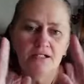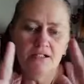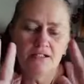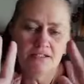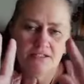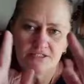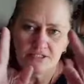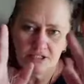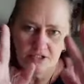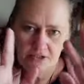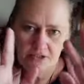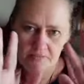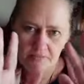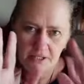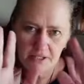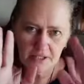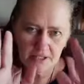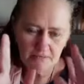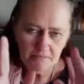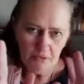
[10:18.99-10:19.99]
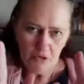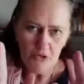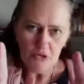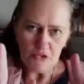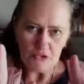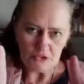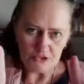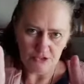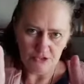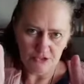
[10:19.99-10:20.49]
So pick a
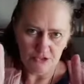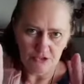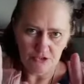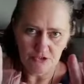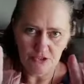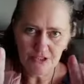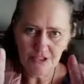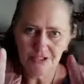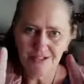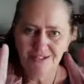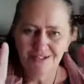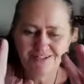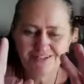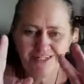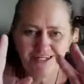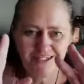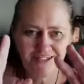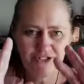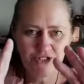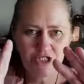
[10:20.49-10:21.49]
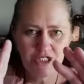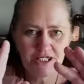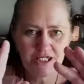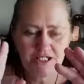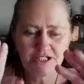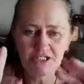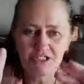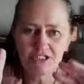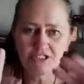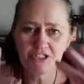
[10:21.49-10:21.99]
person that you need
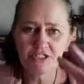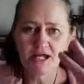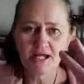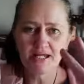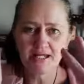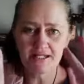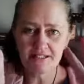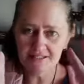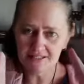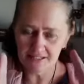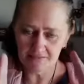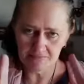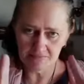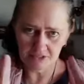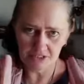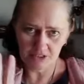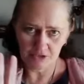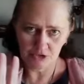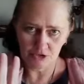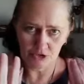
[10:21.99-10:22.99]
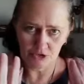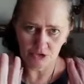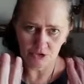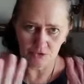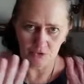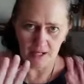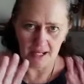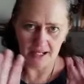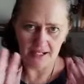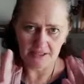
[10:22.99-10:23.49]
to say something
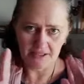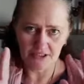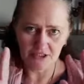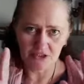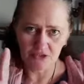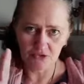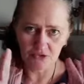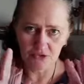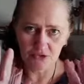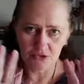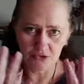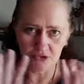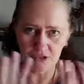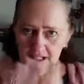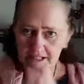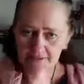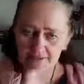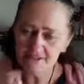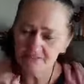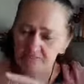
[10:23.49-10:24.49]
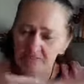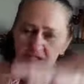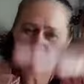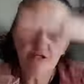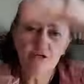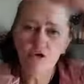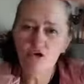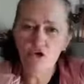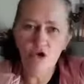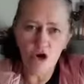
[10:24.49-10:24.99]
to, and it could look like this big
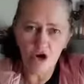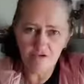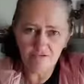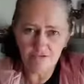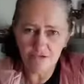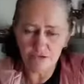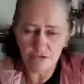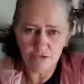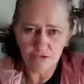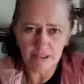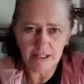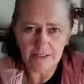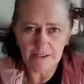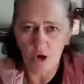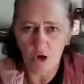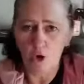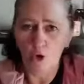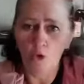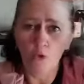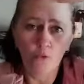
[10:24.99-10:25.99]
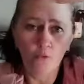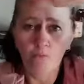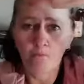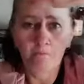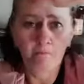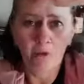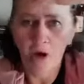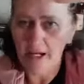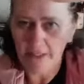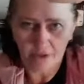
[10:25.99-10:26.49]
novel, like, oh
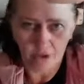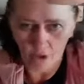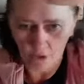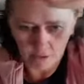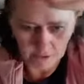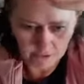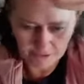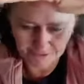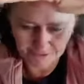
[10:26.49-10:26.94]
my God.